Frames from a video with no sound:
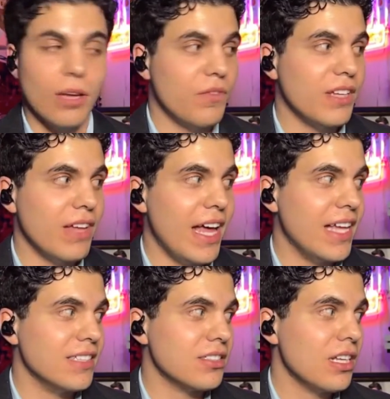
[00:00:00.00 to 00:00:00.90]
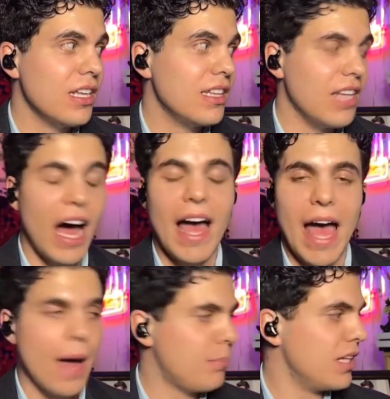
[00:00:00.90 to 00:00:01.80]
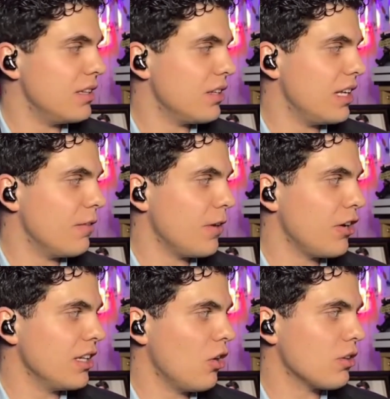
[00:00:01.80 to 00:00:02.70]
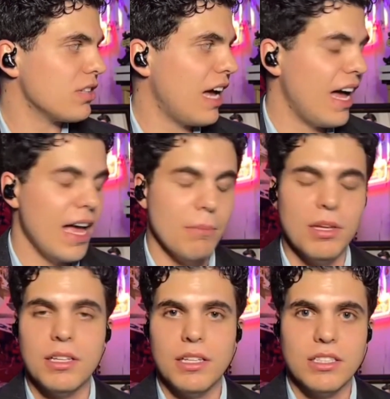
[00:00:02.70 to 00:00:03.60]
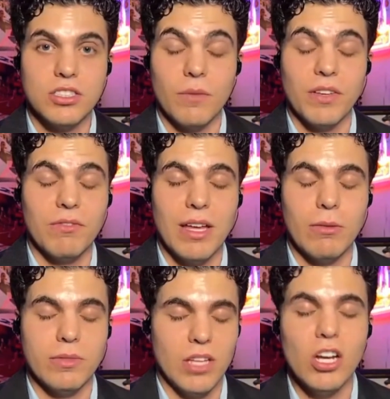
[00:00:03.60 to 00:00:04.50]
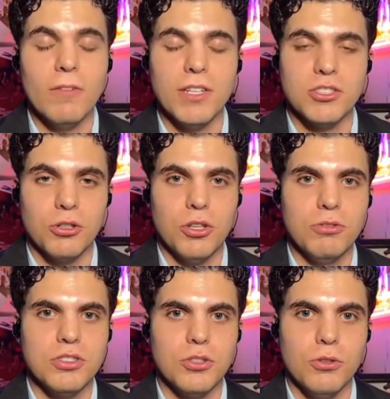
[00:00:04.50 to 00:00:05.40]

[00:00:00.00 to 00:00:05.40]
Something that has not happened in a very long time, something that none of us are used